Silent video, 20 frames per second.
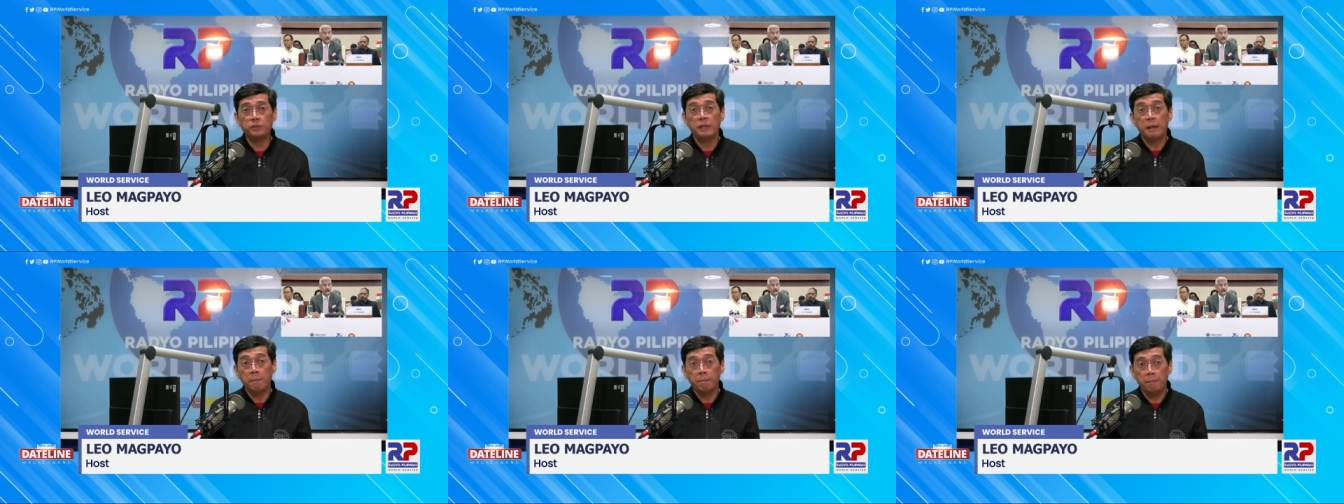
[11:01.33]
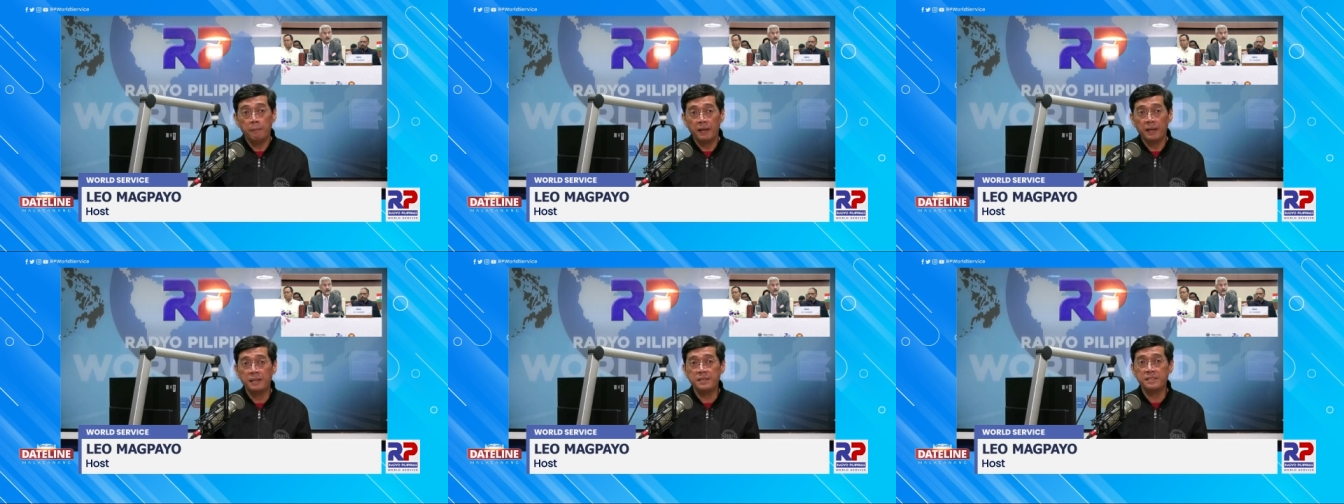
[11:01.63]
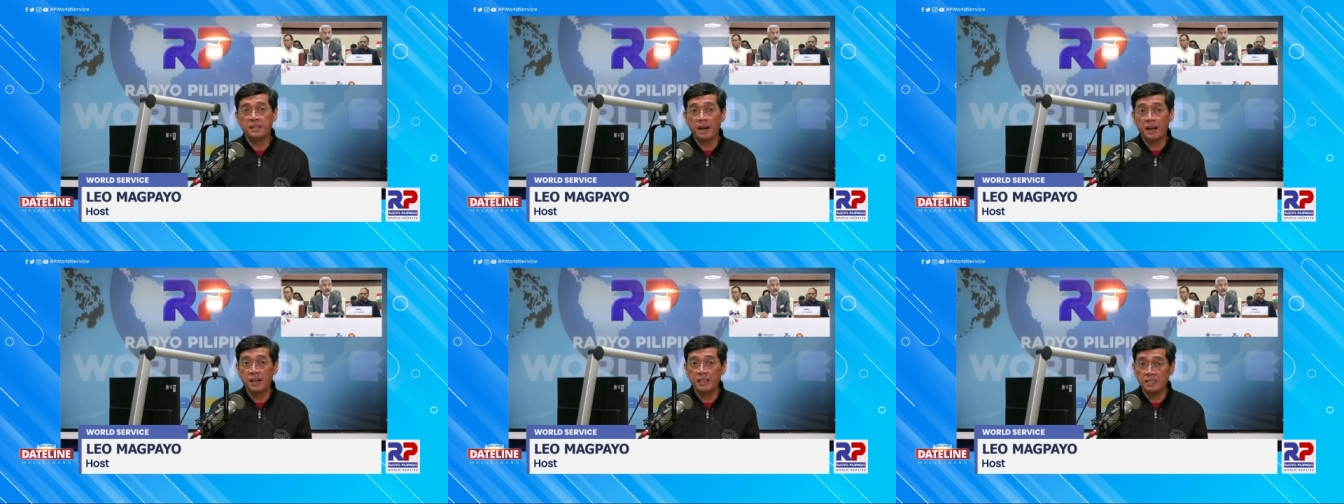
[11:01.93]

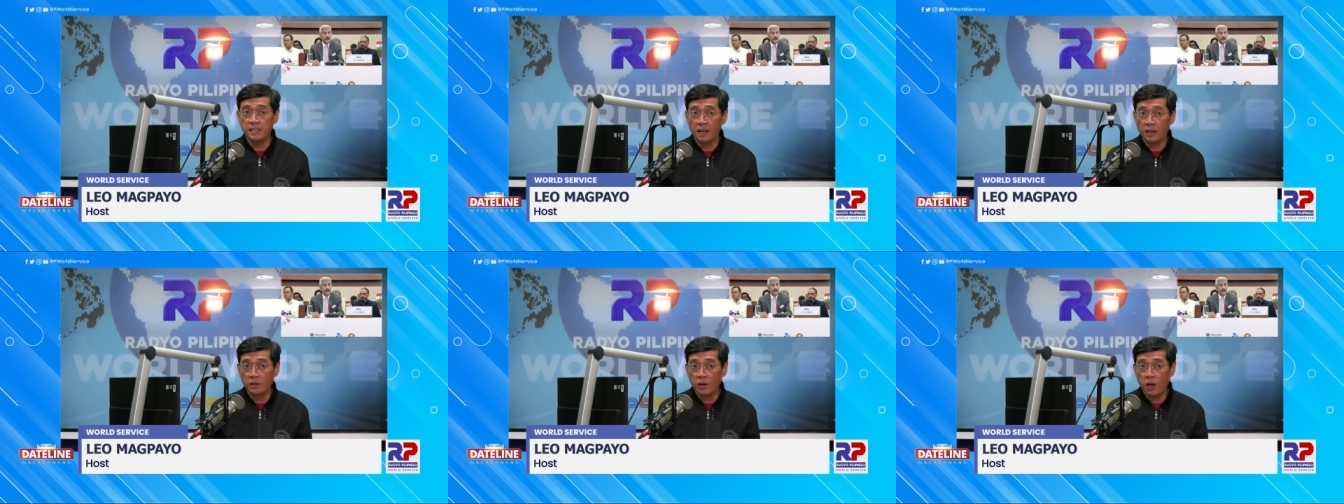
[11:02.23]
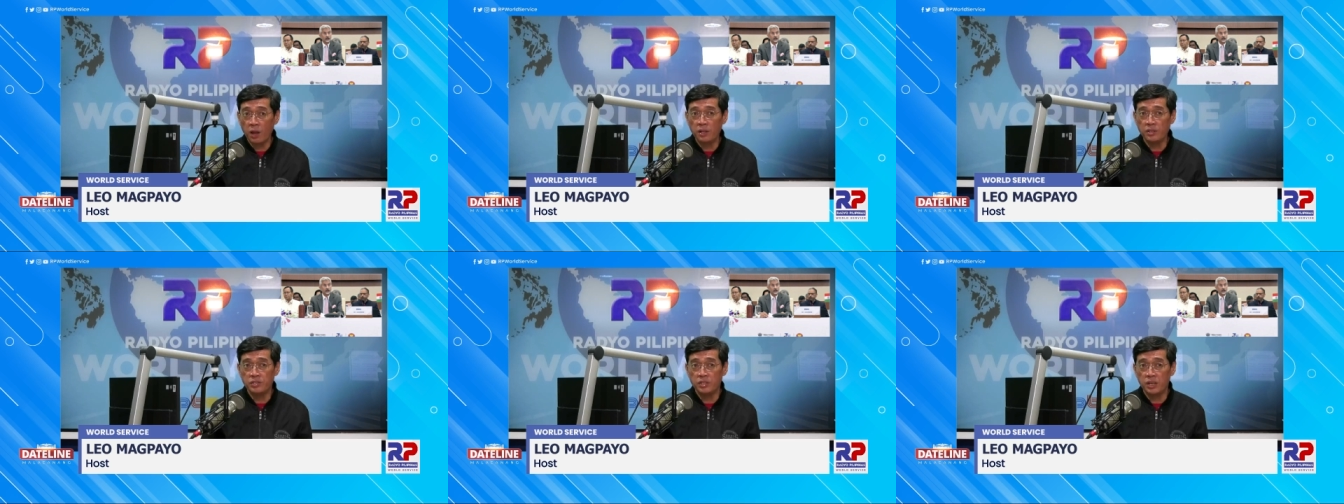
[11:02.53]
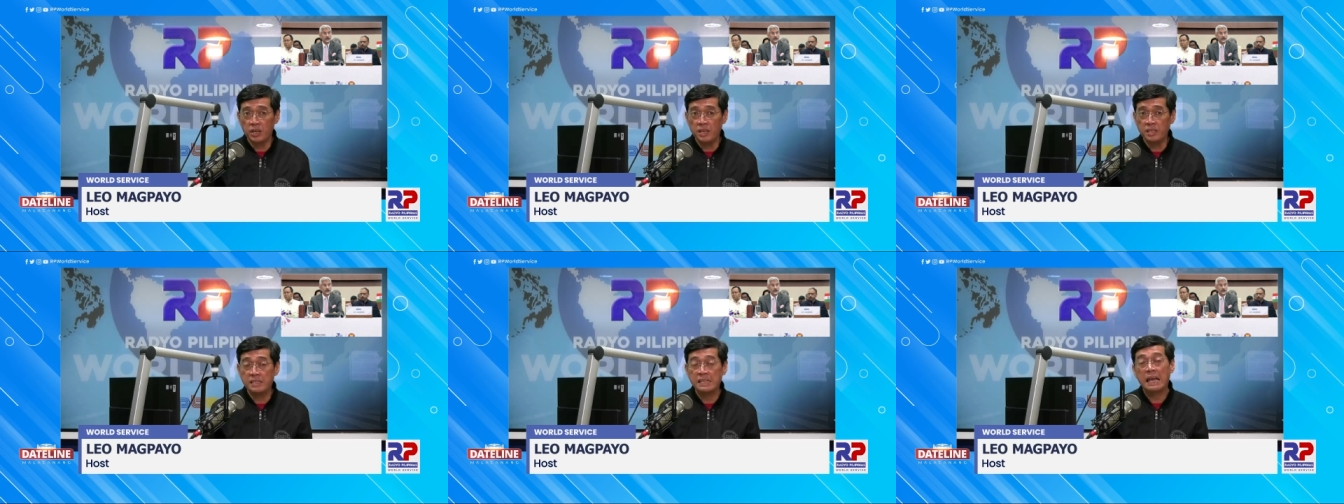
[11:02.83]
military
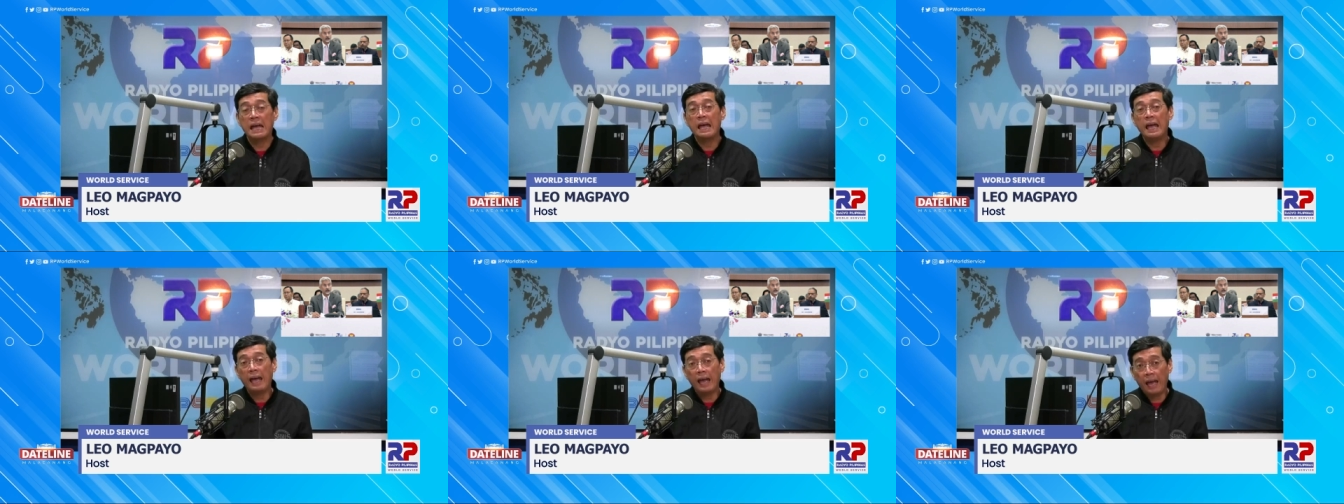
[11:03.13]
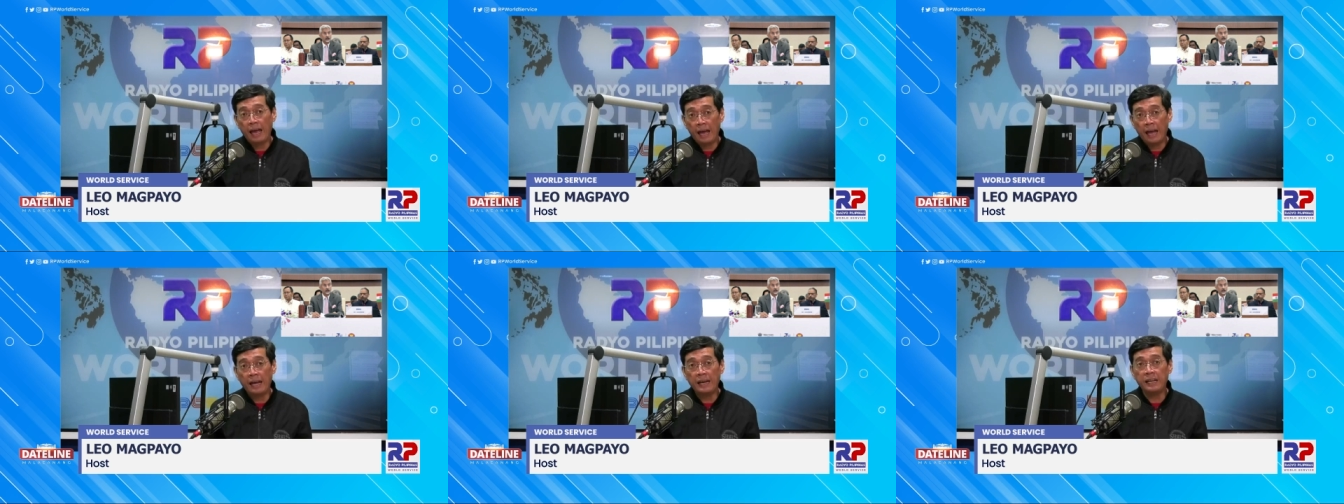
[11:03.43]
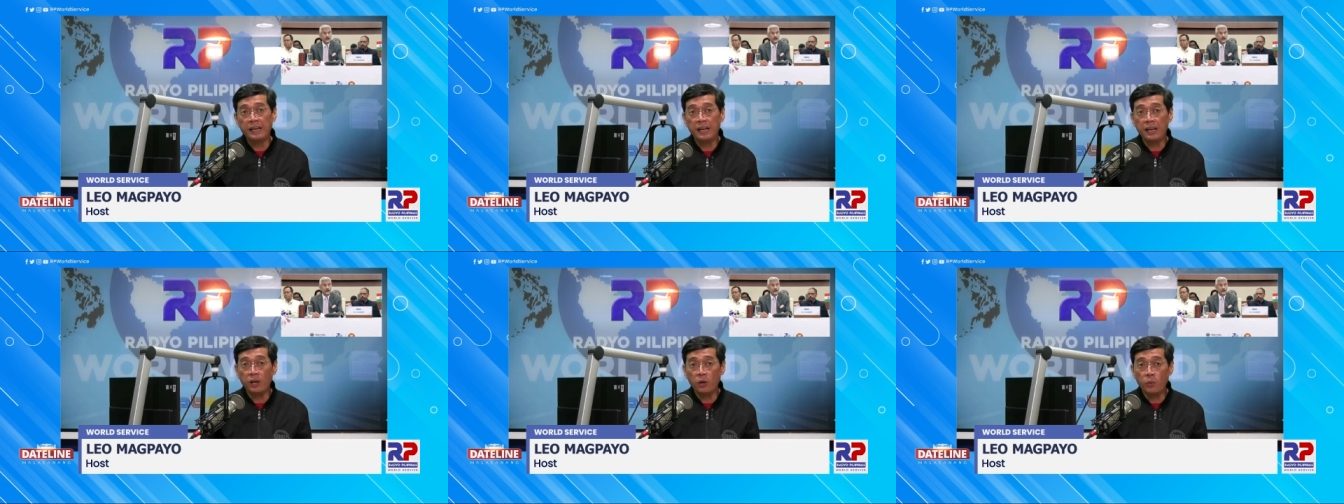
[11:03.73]
technologies and
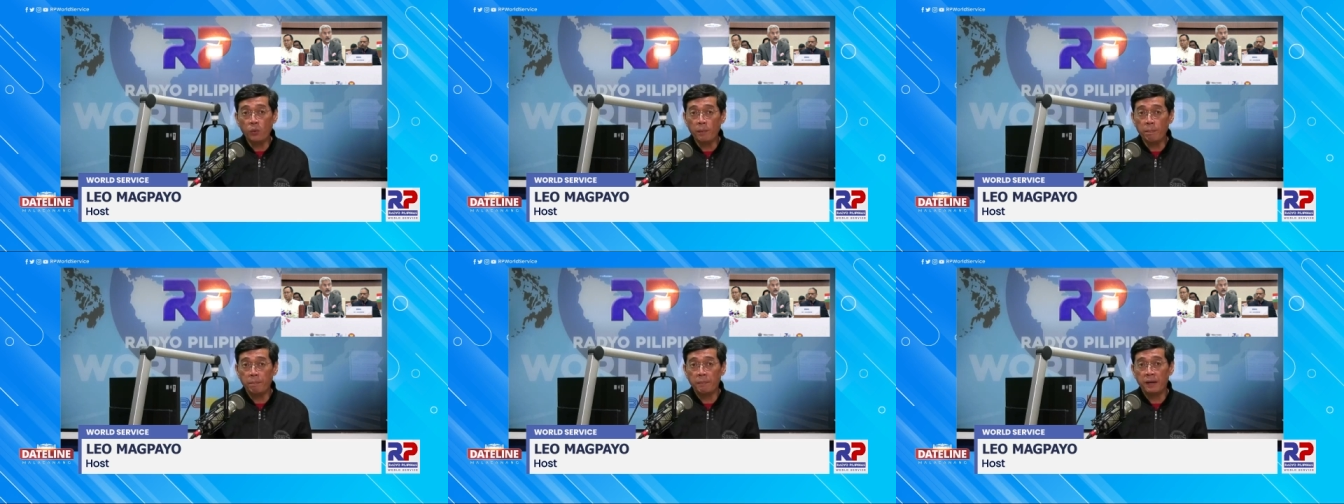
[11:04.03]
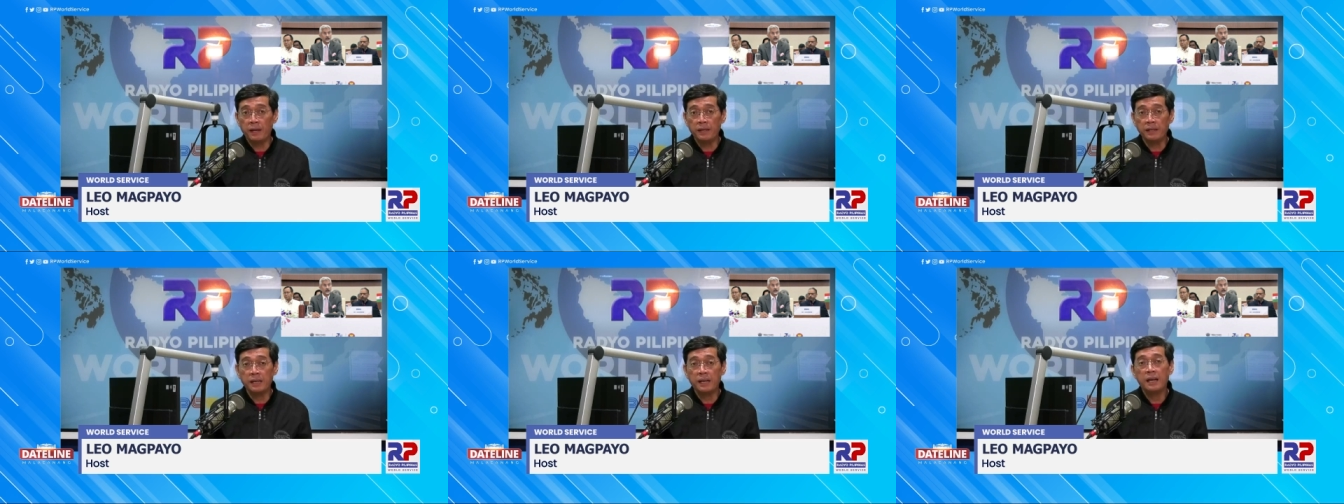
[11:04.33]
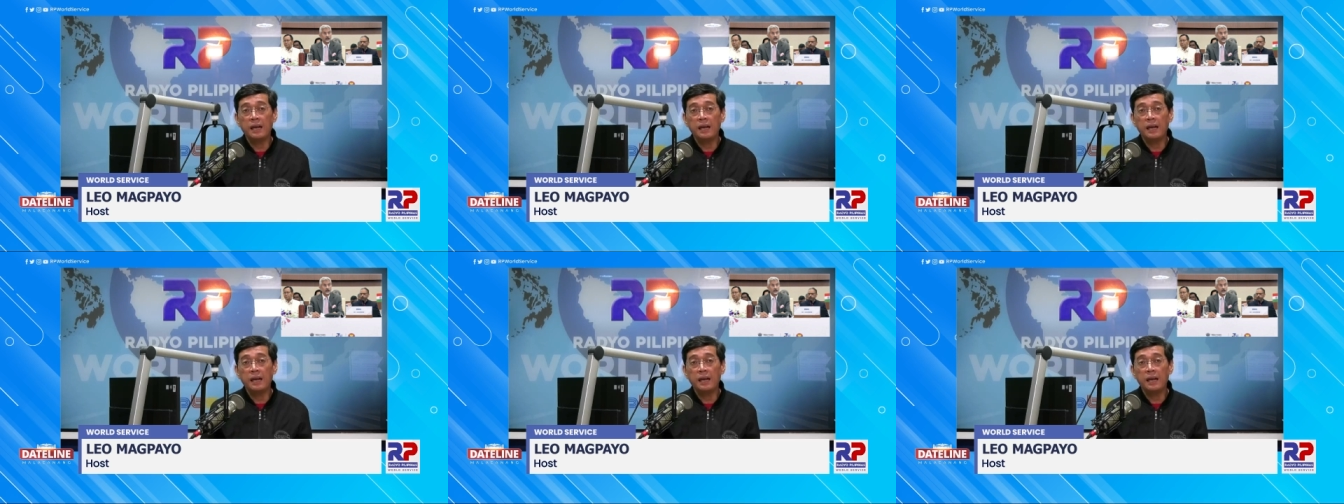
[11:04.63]
equipment